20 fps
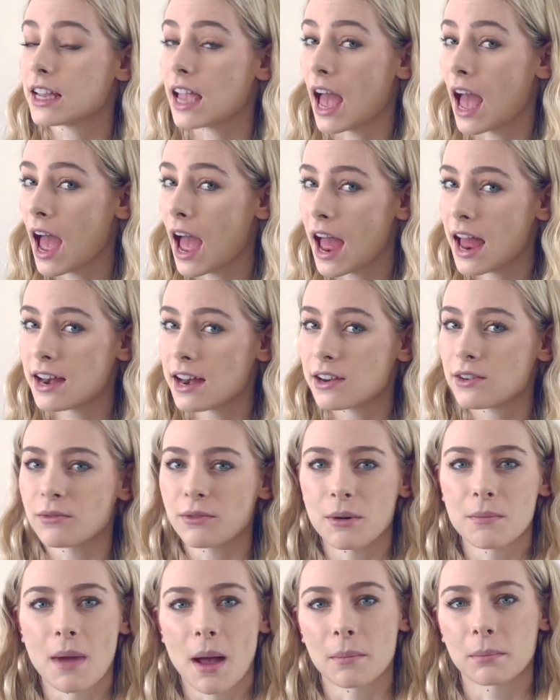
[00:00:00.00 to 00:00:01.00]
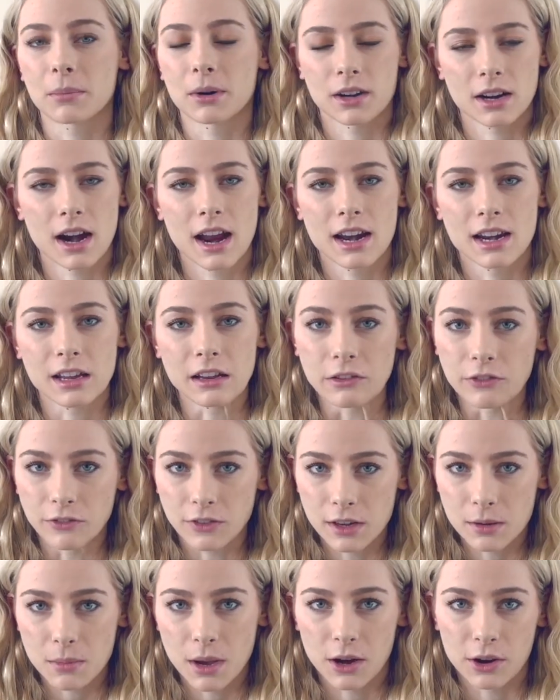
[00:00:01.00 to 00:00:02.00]
can remember any
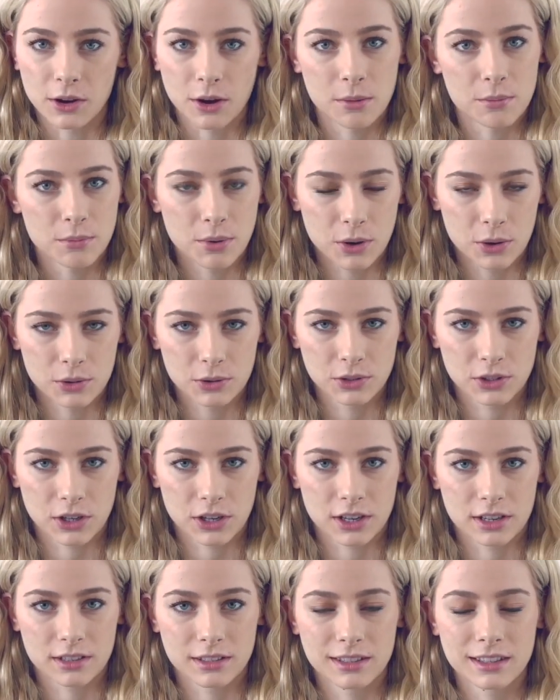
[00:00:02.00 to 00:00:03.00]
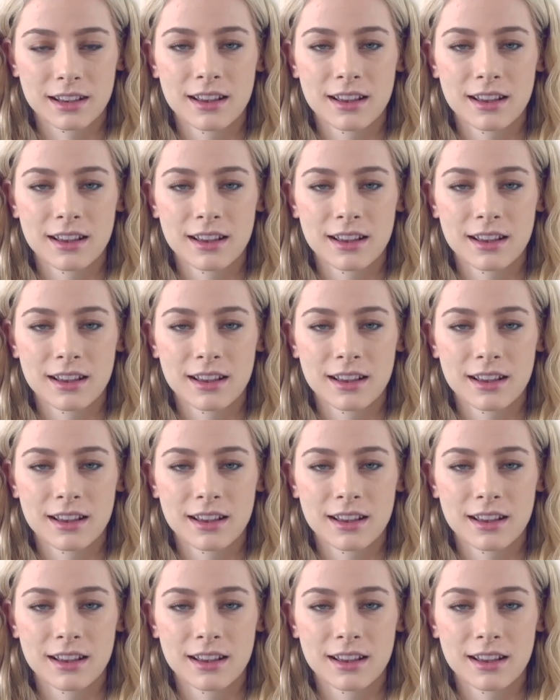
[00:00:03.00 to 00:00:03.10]
female composers